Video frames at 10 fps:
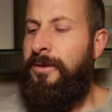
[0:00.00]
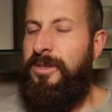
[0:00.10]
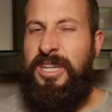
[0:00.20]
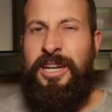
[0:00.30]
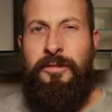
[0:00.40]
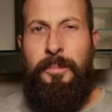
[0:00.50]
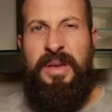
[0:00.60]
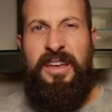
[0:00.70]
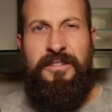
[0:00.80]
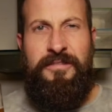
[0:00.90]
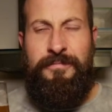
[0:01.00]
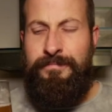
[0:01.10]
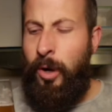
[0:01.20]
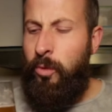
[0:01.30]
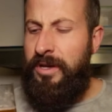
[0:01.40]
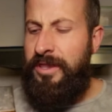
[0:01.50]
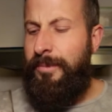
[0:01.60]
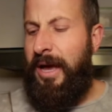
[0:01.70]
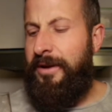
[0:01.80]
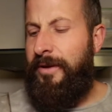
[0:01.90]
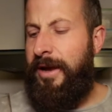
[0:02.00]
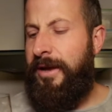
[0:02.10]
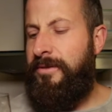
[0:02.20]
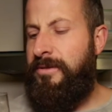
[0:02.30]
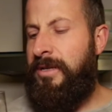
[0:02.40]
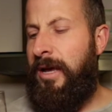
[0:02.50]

There's kind of a bit of malt in the background,